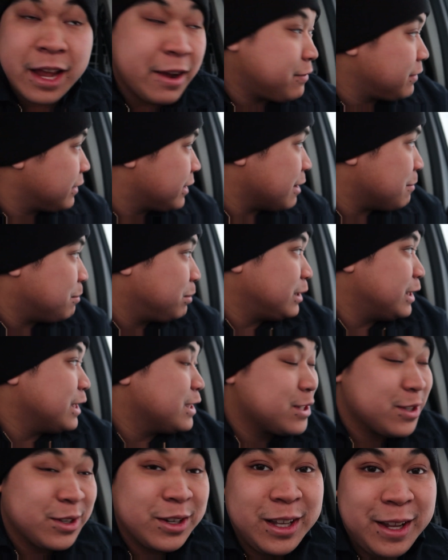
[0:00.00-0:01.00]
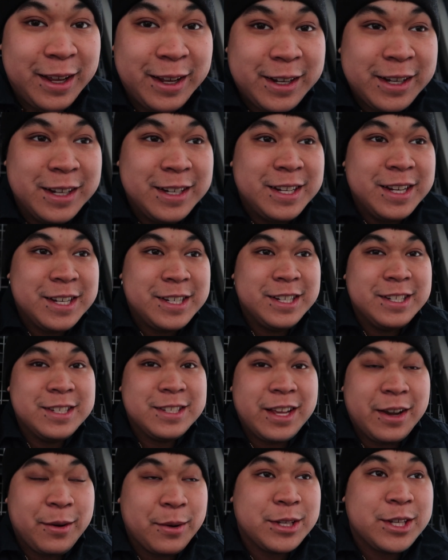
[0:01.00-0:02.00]
definitely the blizzard-like
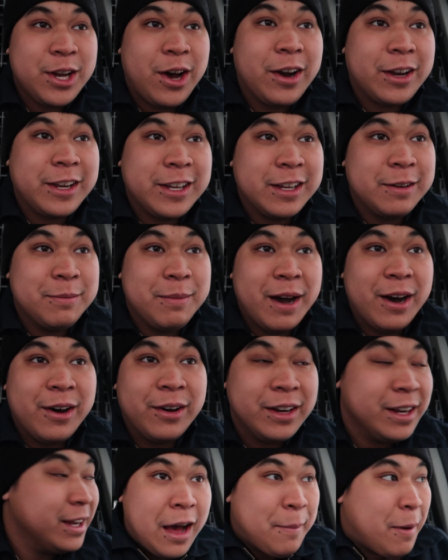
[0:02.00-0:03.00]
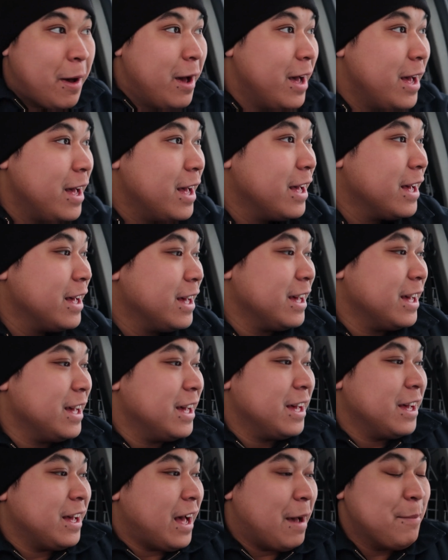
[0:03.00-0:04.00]
conditions they were talking about.
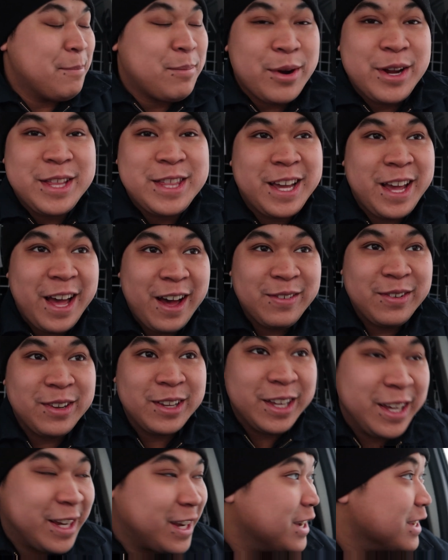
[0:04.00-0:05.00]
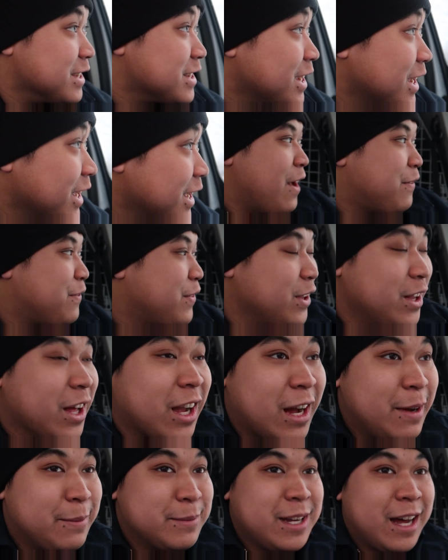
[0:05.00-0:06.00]
I'm breathing heavily because I feel
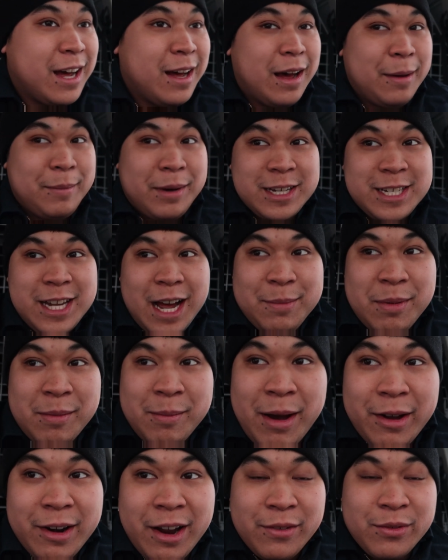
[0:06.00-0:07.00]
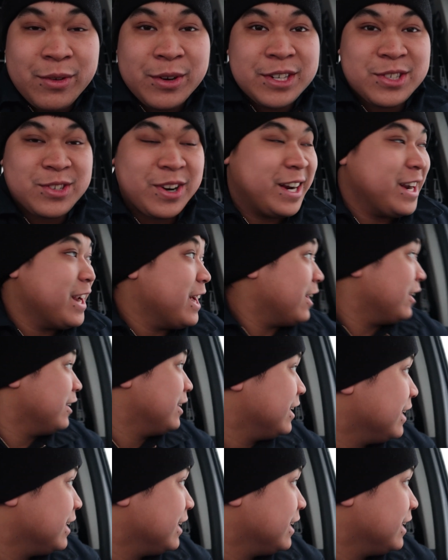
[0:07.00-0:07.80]
like I'm on top of Mount Everest right now.